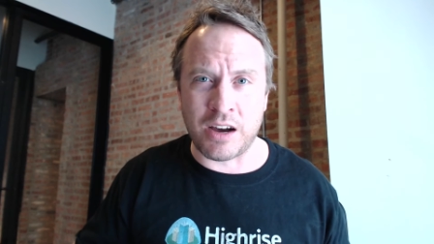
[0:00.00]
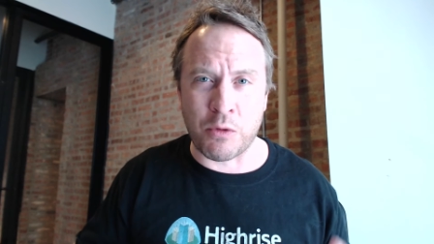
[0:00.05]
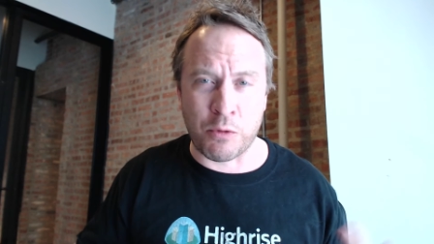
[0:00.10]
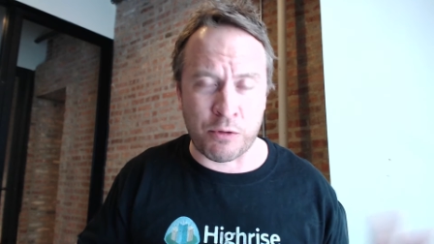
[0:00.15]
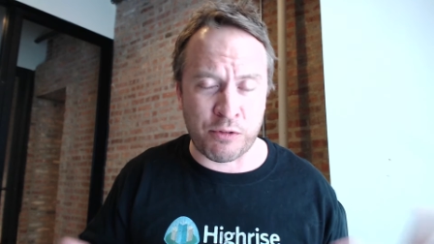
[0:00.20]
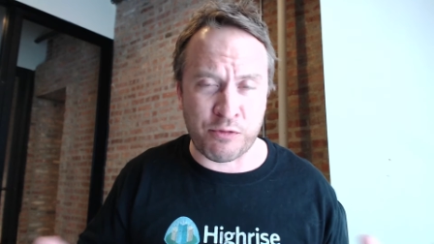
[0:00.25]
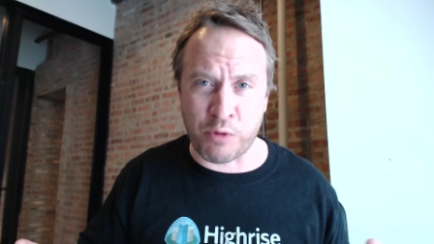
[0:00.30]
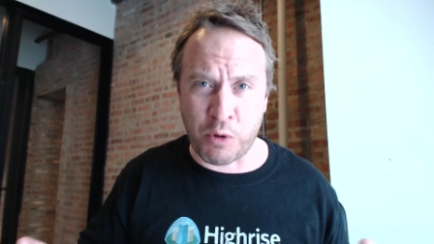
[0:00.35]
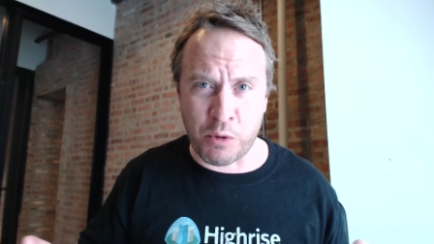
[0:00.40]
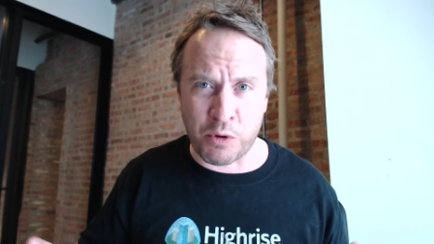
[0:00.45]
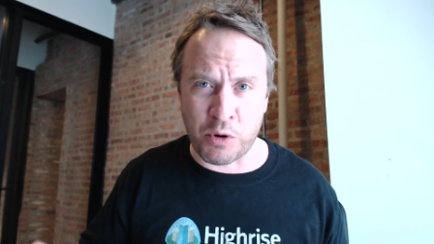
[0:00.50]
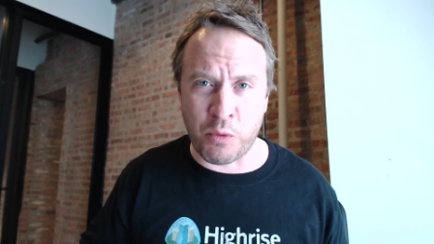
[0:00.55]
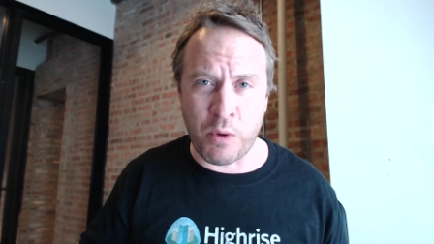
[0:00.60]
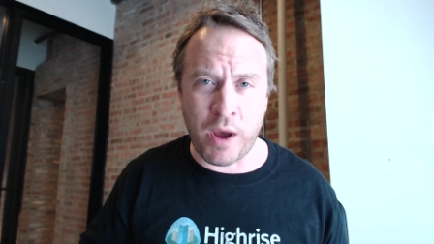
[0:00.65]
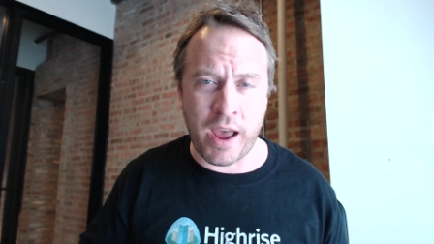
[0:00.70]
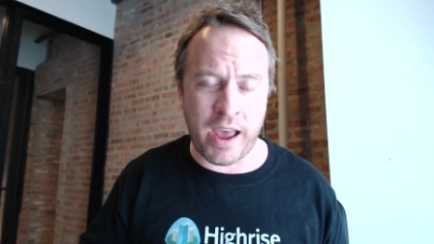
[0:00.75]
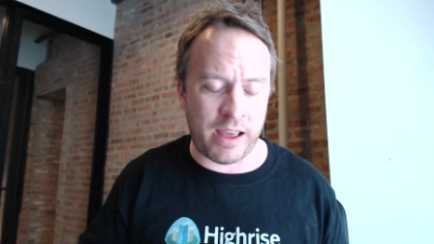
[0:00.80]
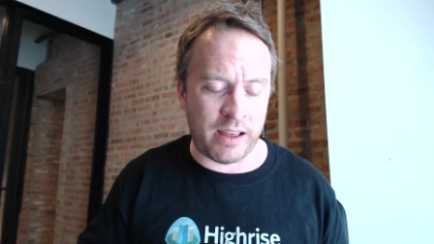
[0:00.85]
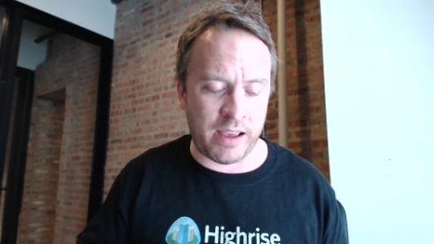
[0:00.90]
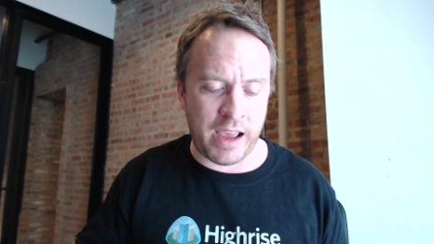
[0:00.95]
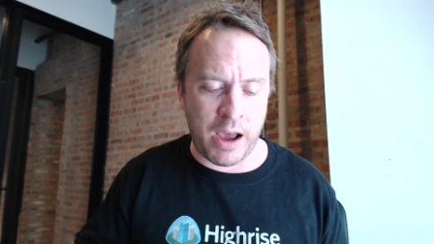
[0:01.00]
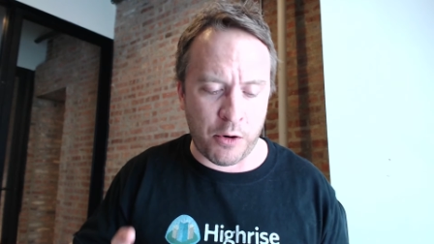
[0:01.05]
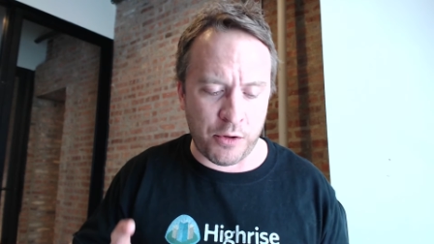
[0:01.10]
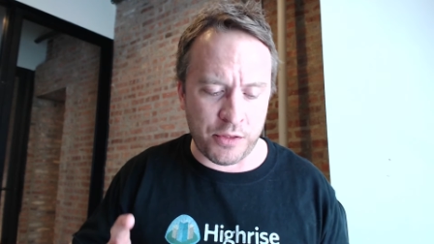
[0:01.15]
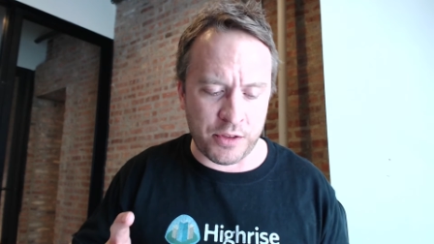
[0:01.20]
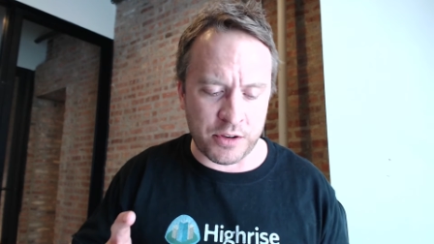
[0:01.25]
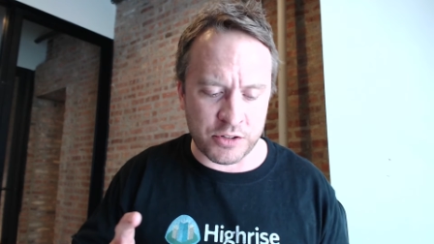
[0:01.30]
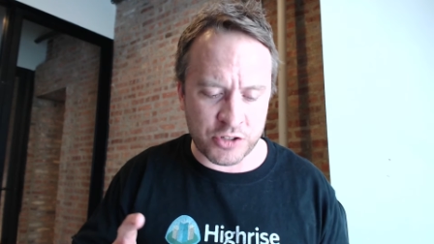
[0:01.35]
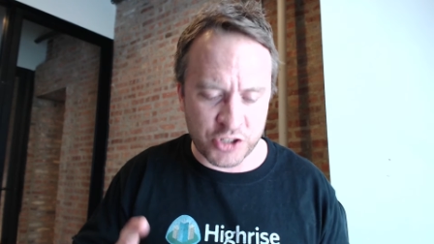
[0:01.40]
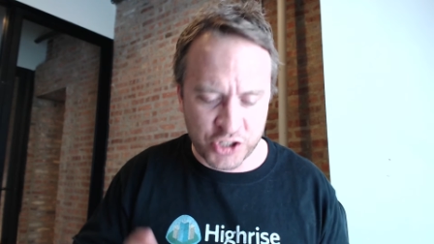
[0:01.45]
or throw it away all
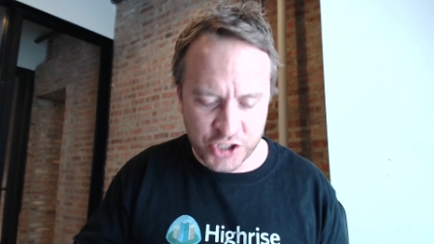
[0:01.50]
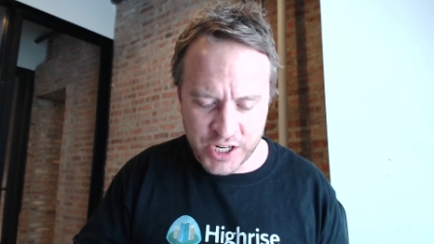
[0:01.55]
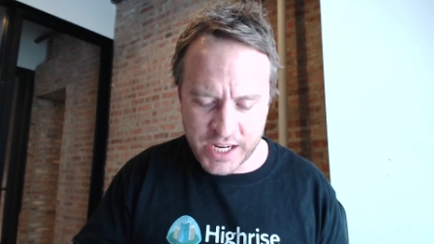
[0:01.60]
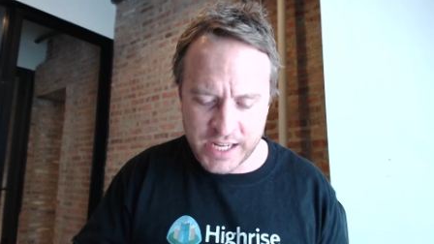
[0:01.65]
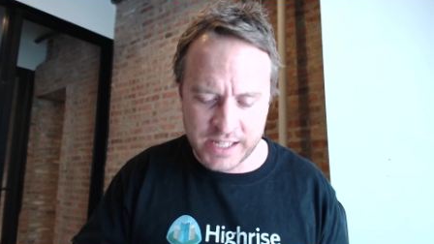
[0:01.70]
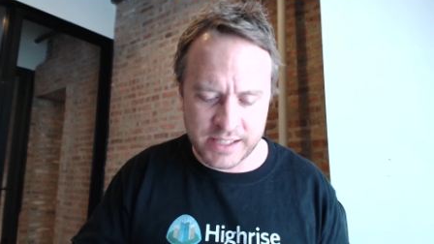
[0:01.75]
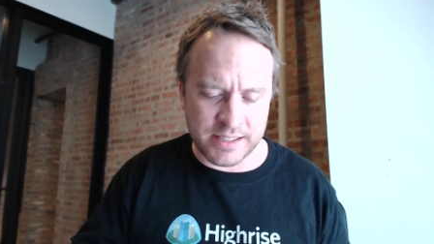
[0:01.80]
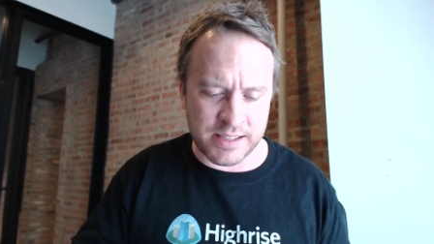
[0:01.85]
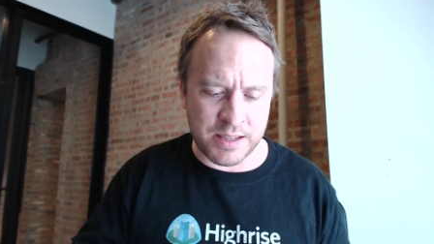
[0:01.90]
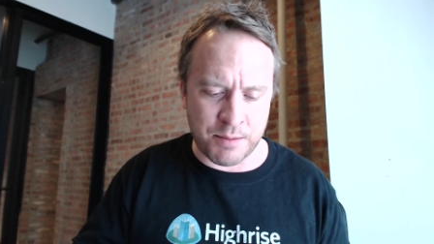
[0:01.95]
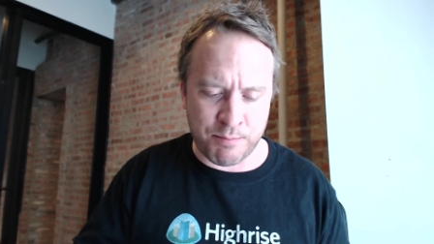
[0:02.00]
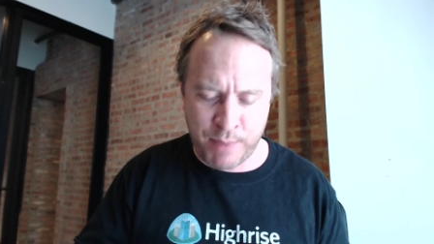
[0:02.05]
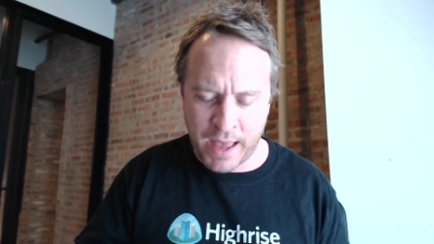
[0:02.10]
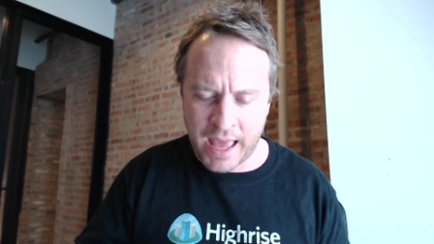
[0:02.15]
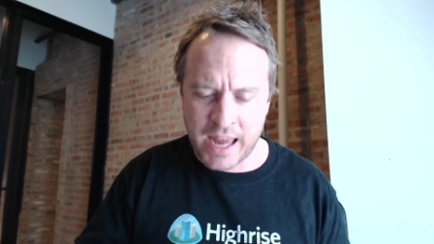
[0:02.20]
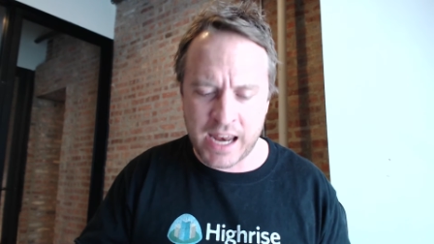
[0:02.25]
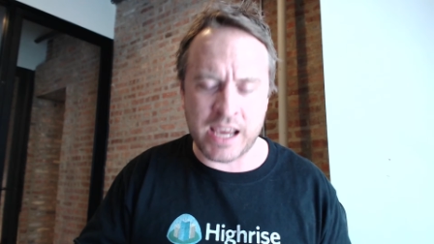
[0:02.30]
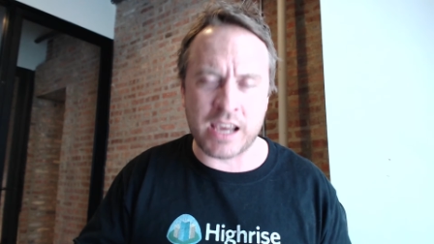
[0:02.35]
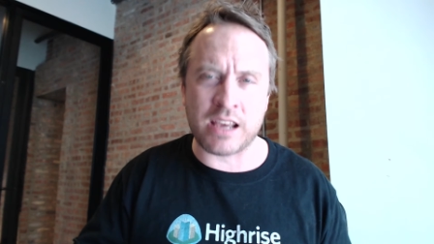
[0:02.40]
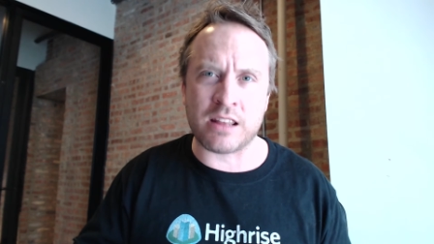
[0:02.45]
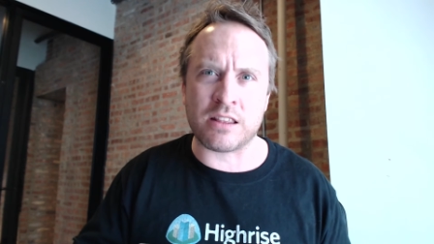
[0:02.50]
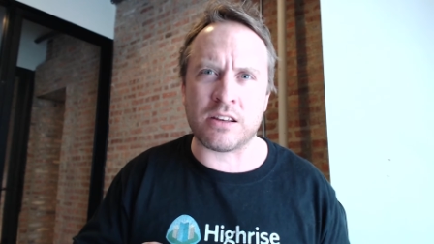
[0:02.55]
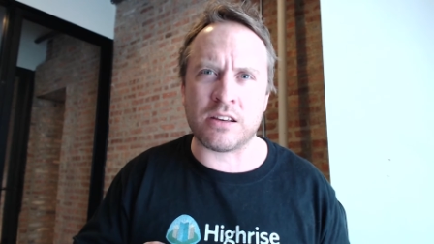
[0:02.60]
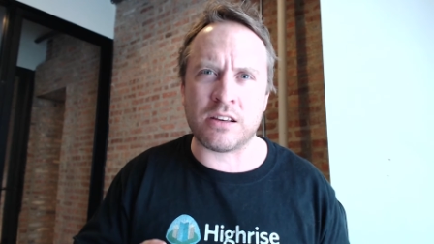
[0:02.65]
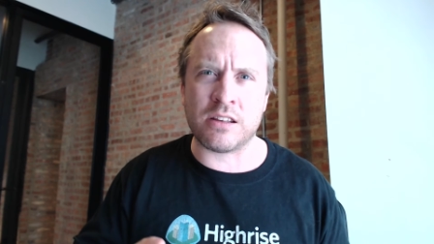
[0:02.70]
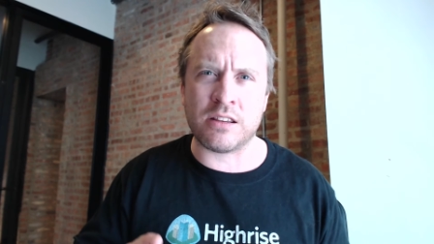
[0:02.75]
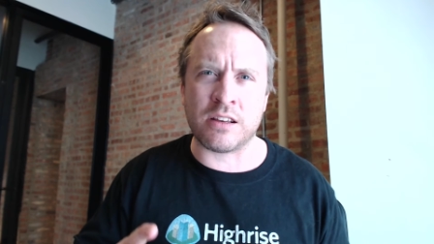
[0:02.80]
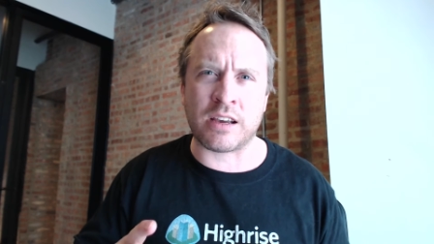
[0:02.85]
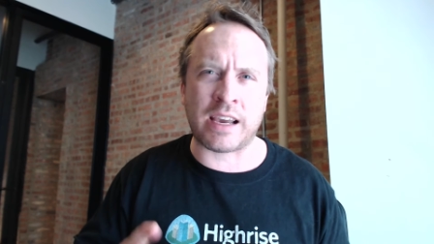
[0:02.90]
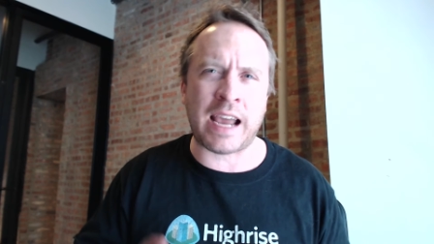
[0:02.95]
the sheets the bedding
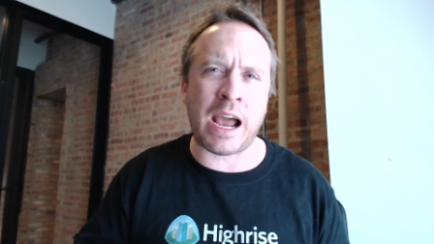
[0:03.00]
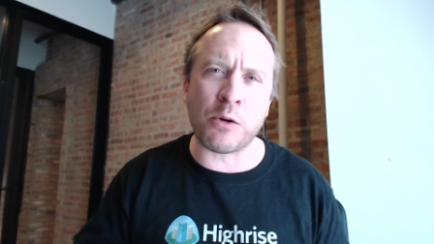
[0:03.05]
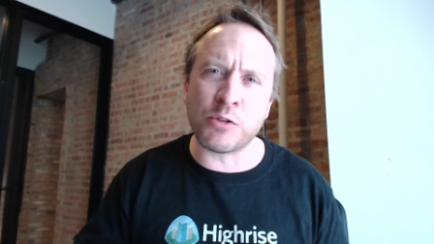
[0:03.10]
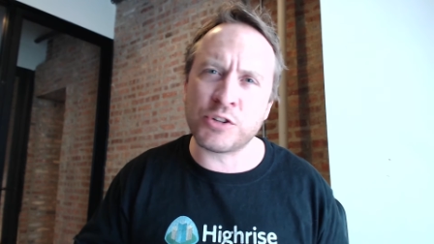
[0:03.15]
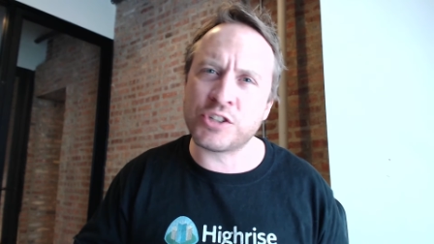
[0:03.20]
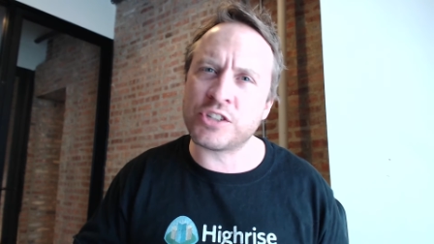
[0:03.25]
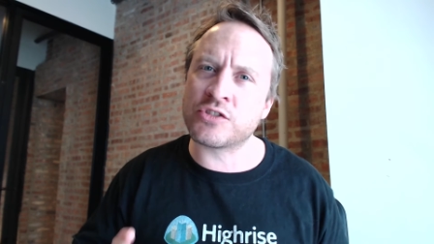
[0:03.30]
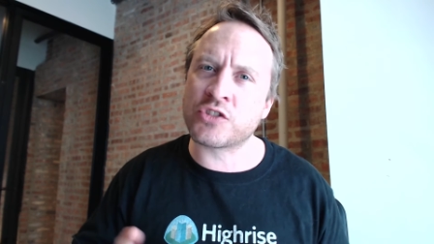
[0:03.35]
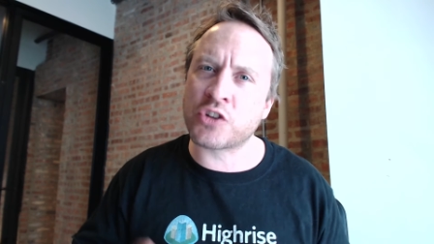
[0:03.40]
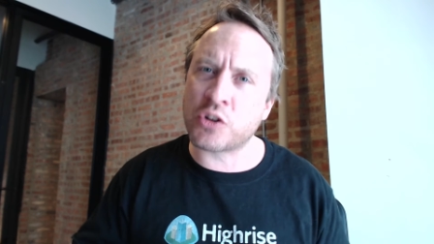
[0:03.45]
the, the couches